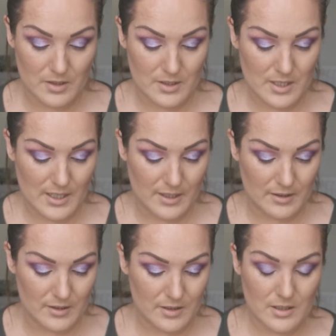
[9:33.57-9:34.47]
I'm
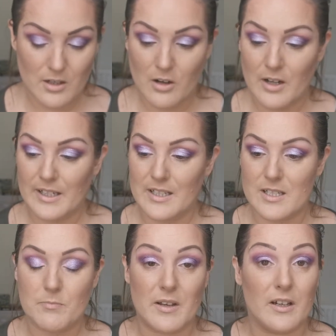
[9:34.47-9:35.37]
take the
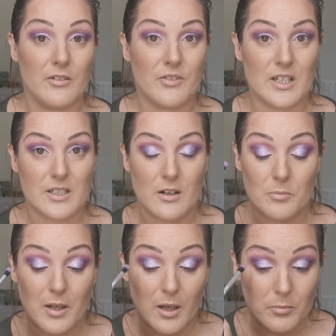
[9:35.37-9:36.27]
tiniest bit of that
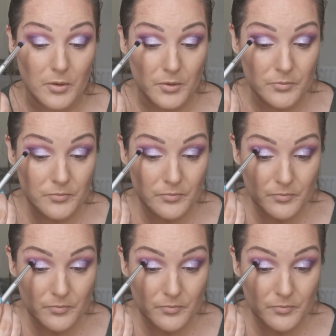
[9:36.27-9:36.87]
dark purple